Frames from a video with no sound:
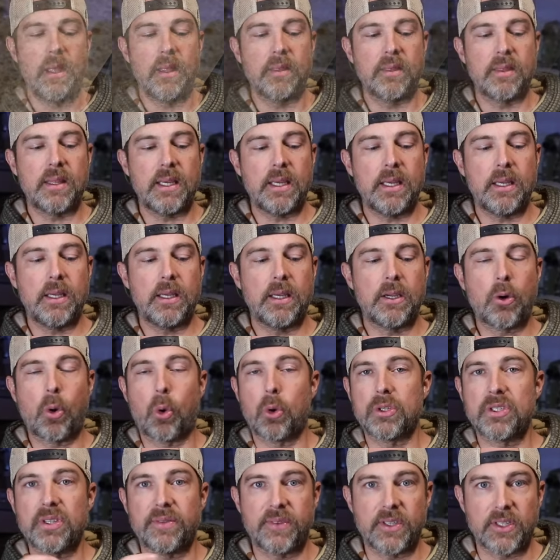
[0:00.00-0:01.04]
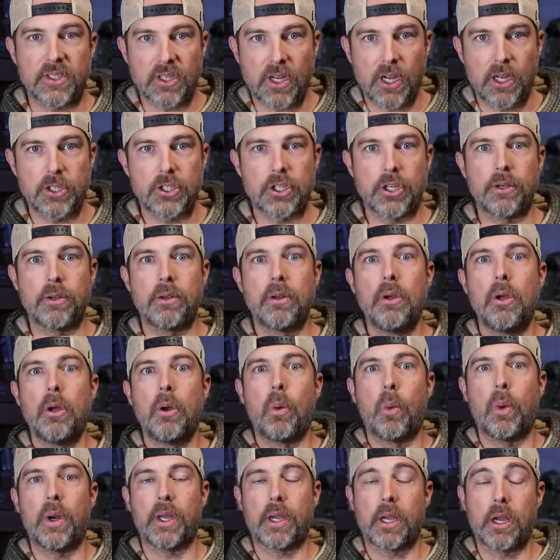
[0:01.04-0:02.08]
the course of discussion
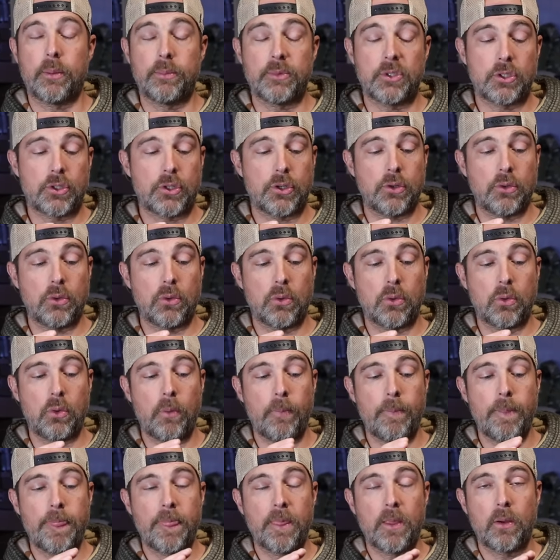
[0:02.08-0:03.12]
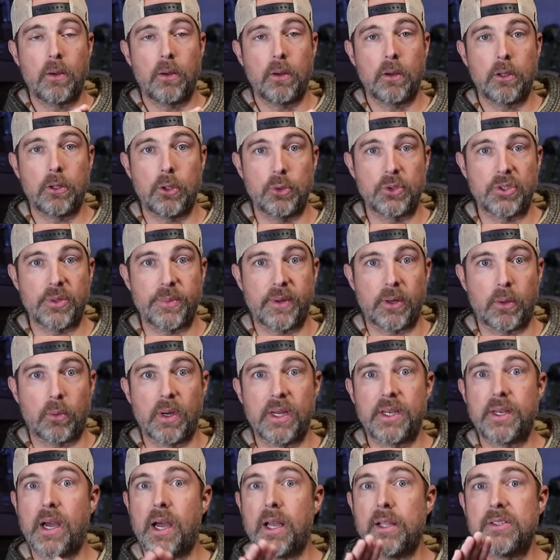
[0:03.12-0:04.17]
when it comes to closed emitter
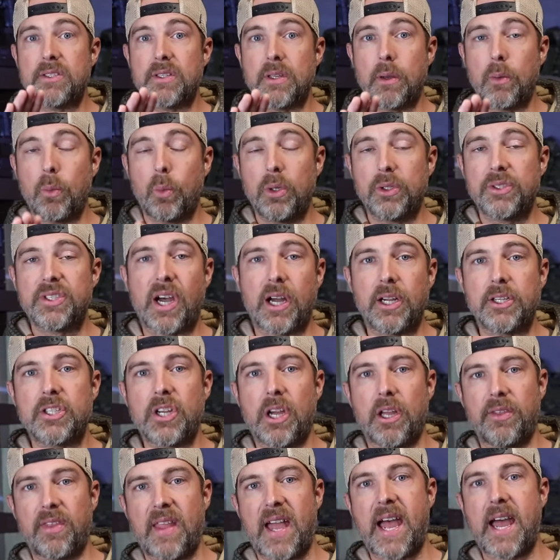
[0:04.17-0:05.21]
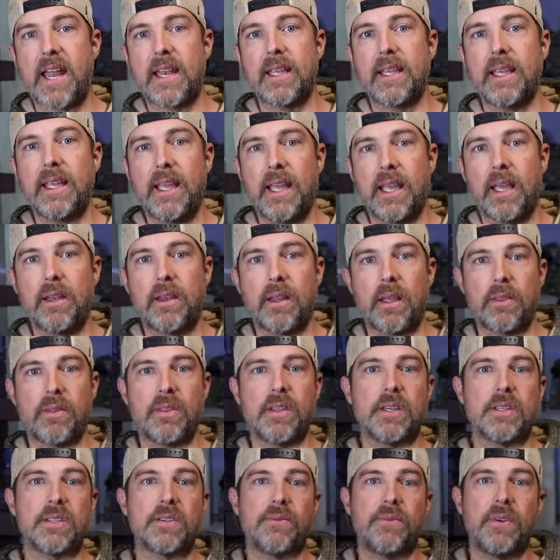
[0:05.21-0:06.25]
red dots. We'll touch on that in
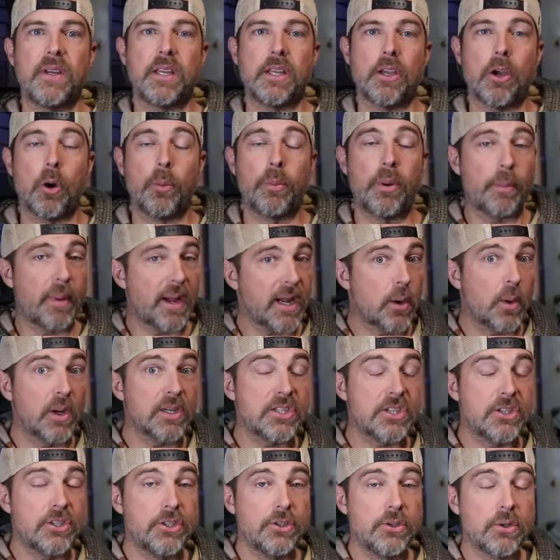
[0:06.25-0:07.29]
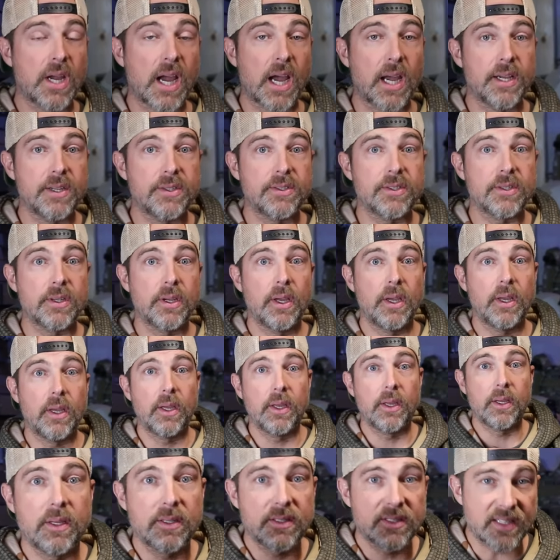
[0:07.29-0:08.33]
this video. But my question to you guys,
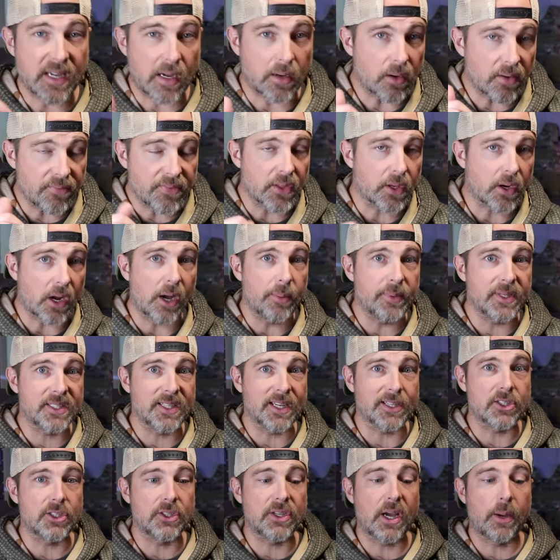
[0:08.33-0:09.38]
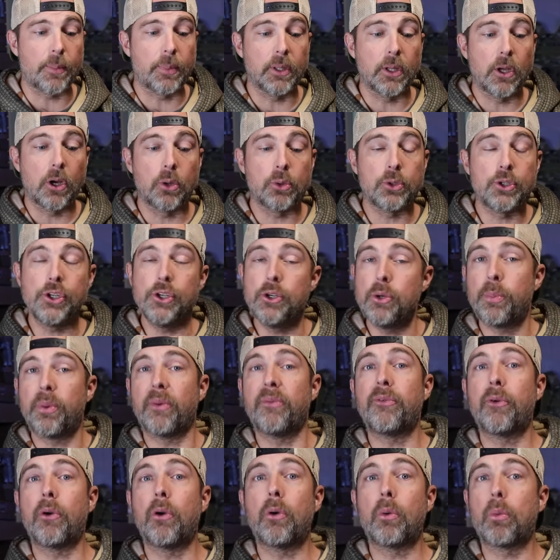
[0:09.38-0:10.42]
sound off in the comment section down below. Do you
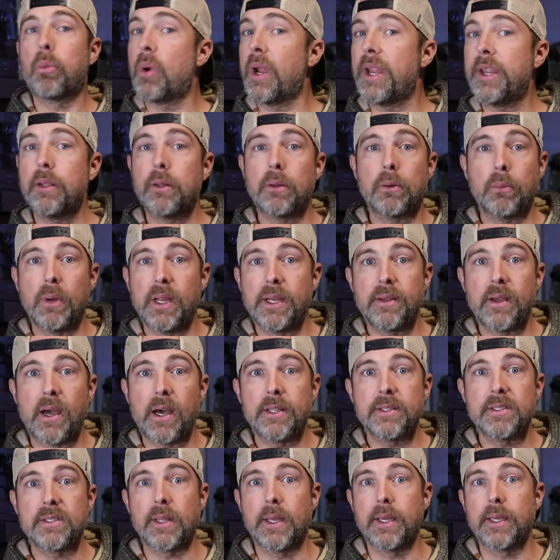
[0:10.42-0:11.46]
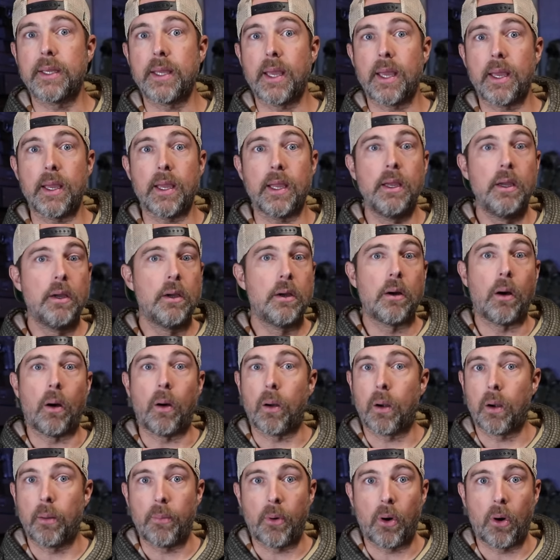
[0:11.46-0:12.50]
prefer regular red dots like a
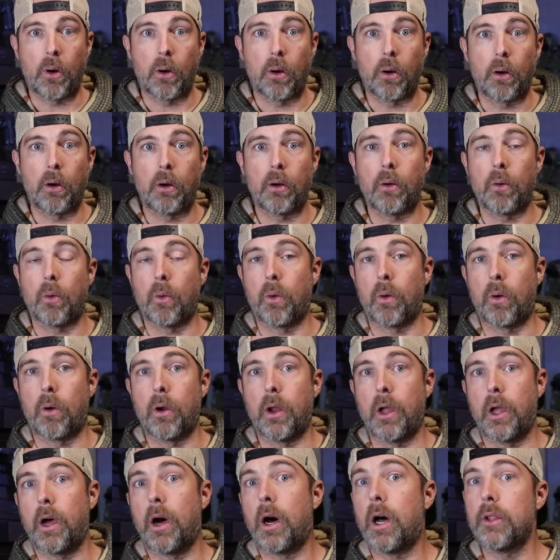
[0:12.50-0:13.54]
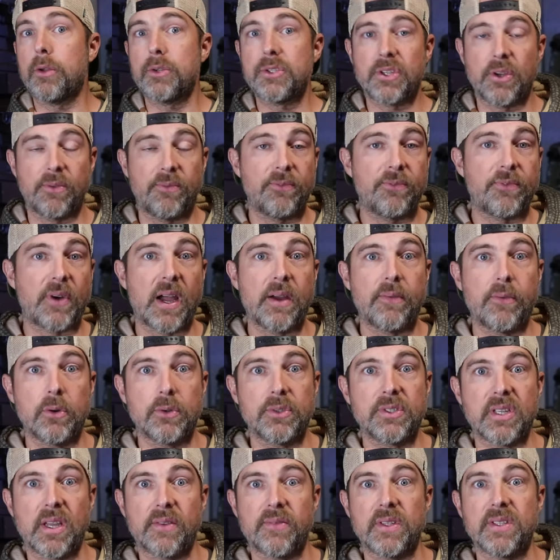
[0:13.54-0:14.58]
RMR or a Holosun
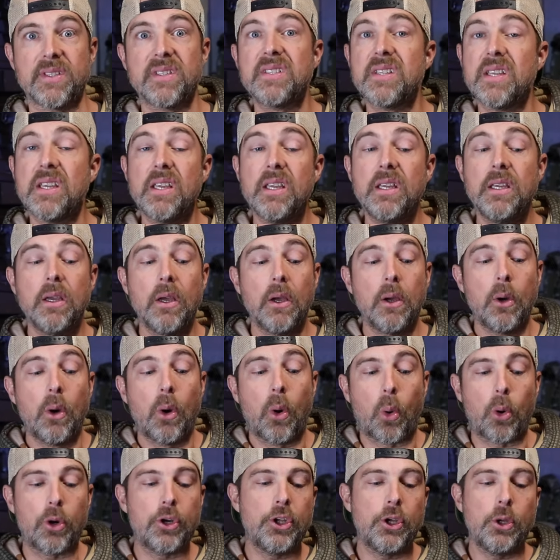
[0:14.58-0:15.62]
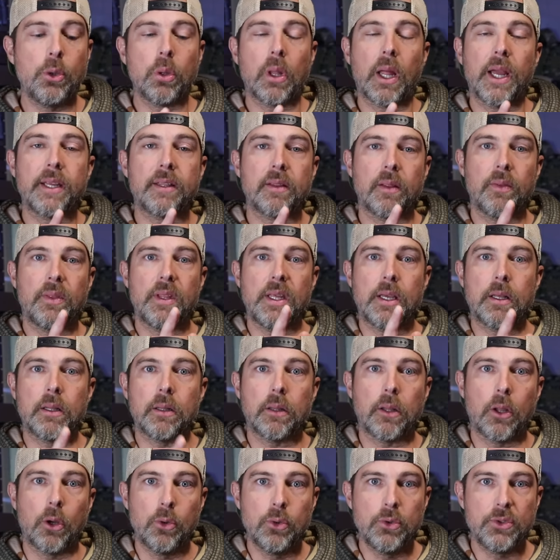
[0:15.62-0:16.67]
507C, or do you like the
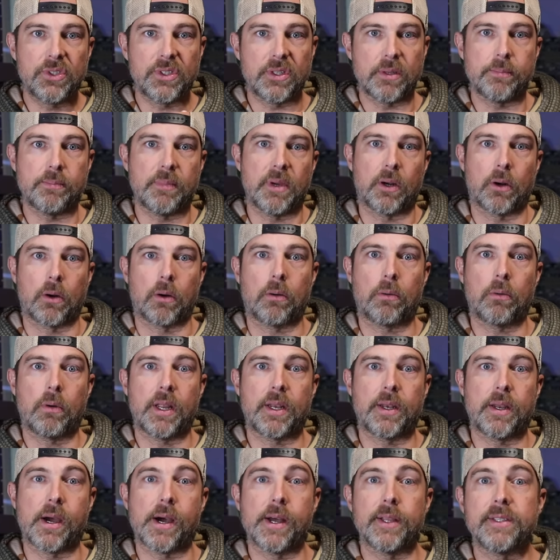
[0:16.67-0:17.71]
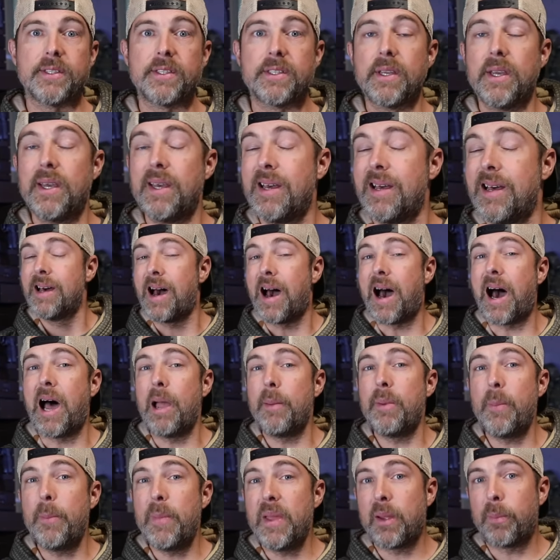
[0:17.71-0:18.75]
closed emitter red dots? I'm
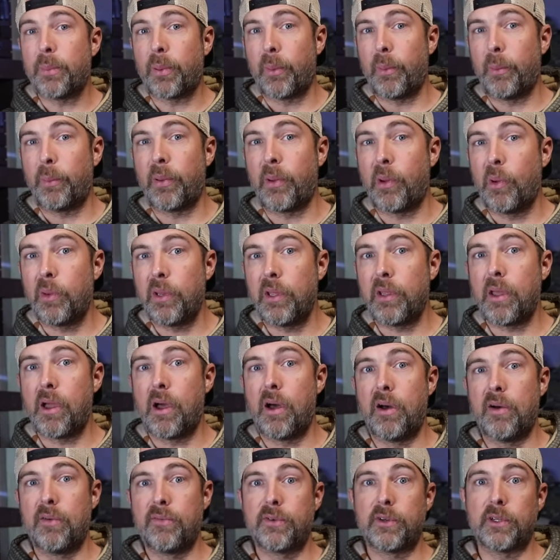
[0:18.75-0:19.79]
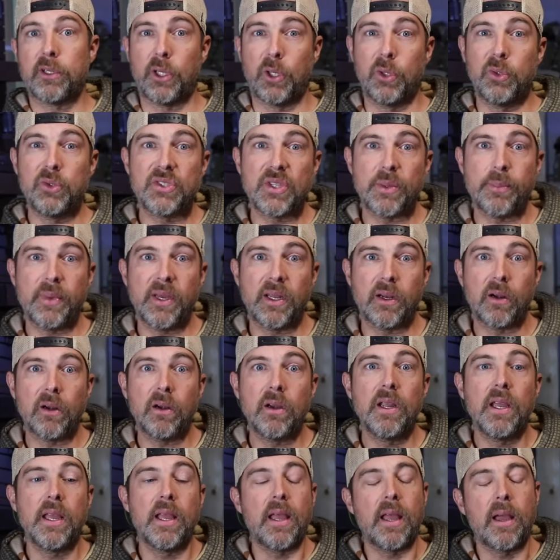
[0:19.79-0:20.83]
a big proponent of closed emitter.
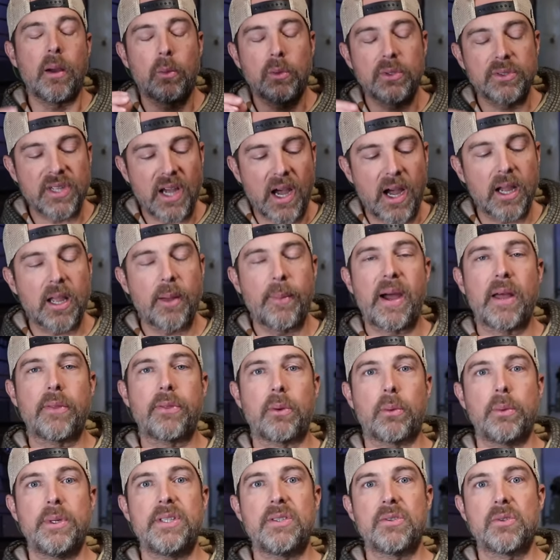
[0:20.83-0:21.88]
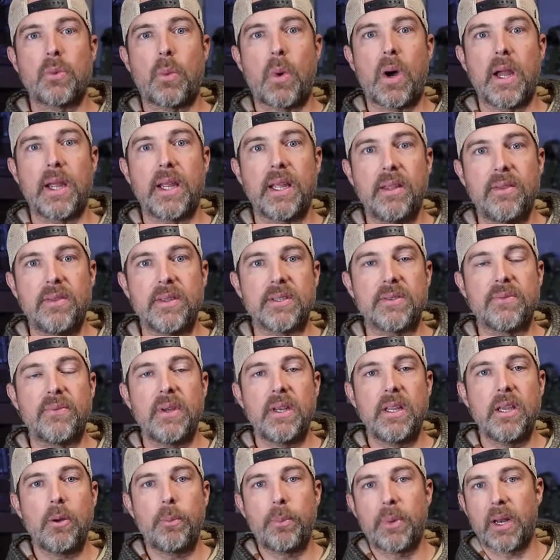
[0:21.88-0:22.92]
We'll talk about the reasons why in this
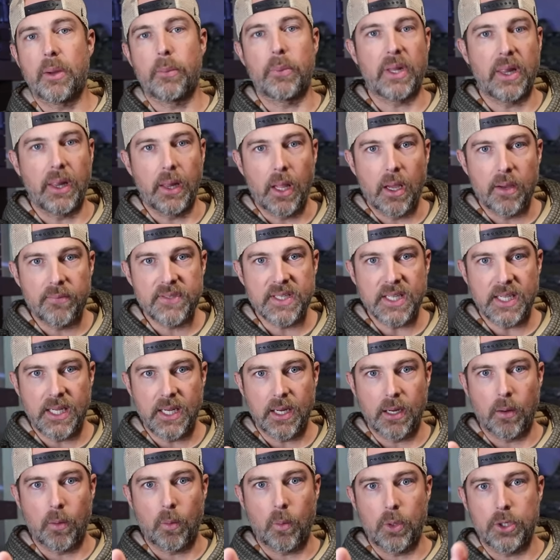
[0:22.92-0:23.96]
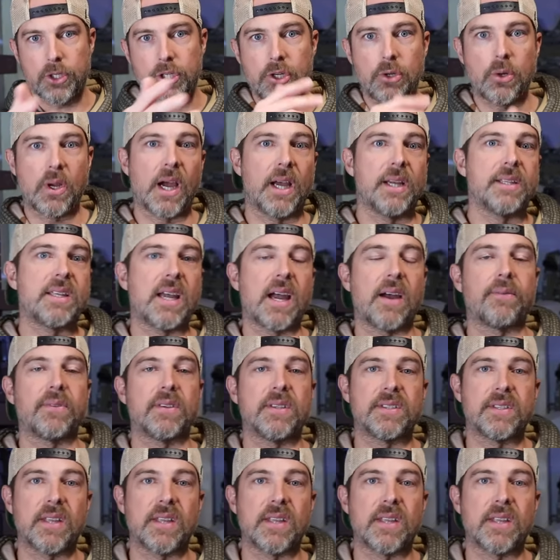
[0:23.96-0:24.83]
video, but I would love to hear what you guys have to